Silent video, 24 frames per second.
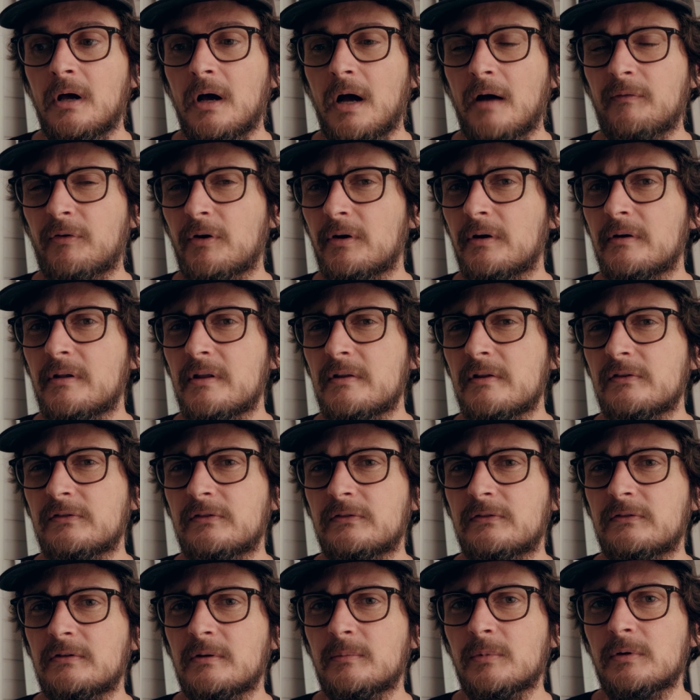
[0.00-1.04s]
I've heard that this
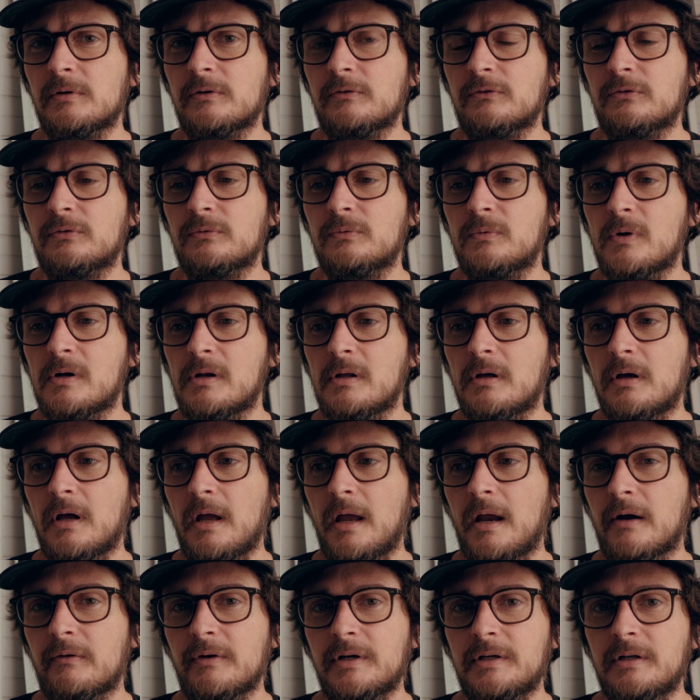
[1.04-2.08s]
is similar to what
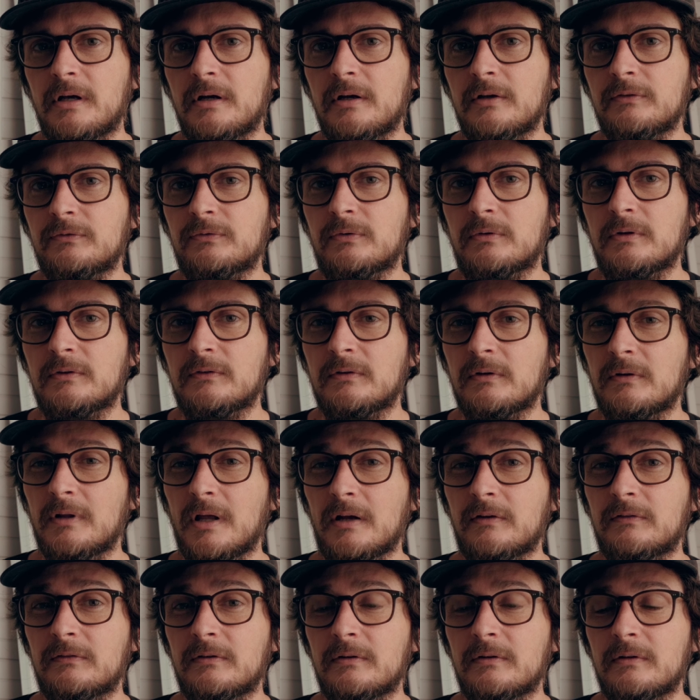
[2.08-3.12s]
Arri does for its
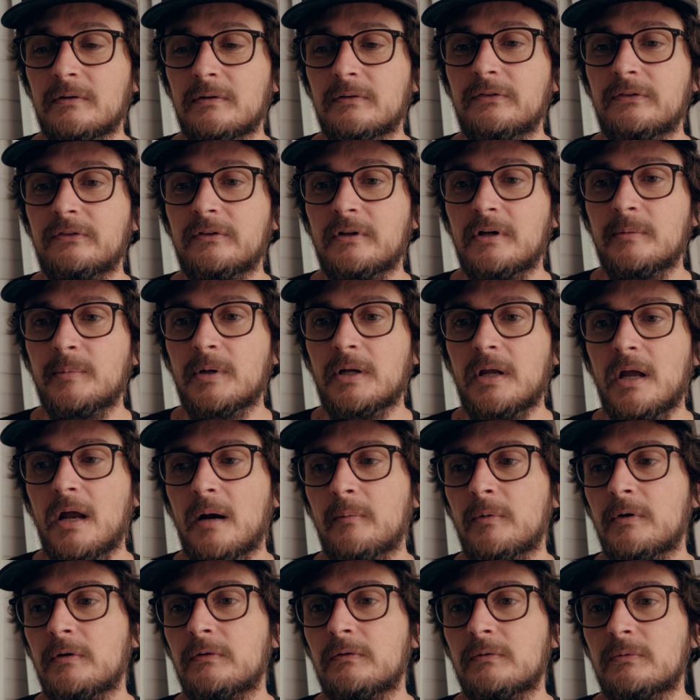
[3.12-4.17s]
Alexa cinema
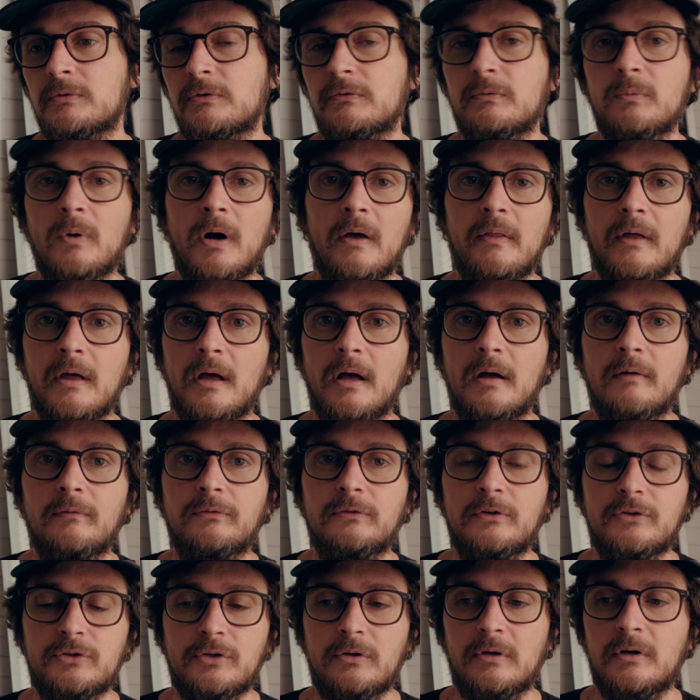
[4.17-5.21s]
cameras, which is why they have
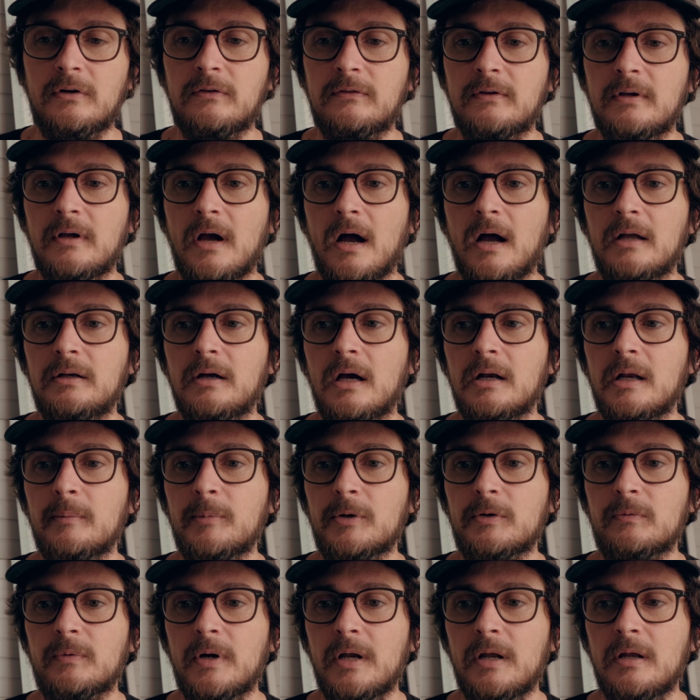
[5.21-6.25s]
such crazy high
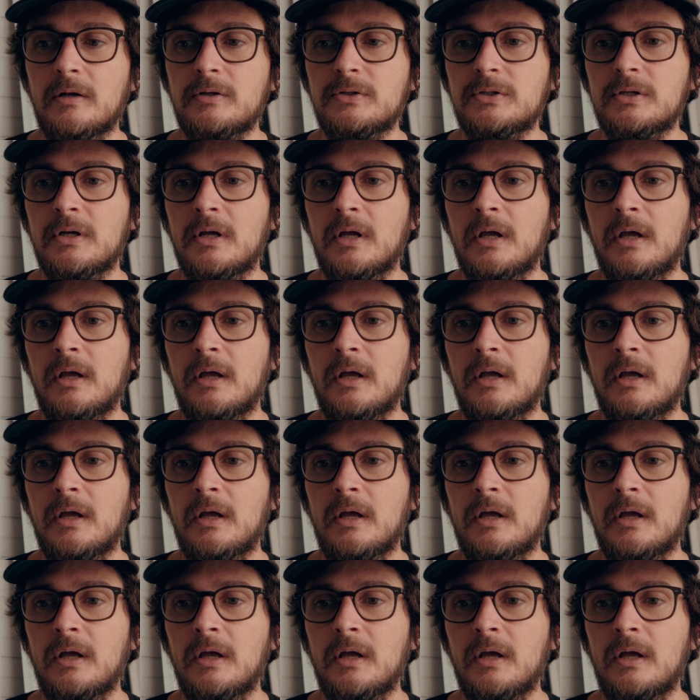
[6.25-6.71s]
dynamic range.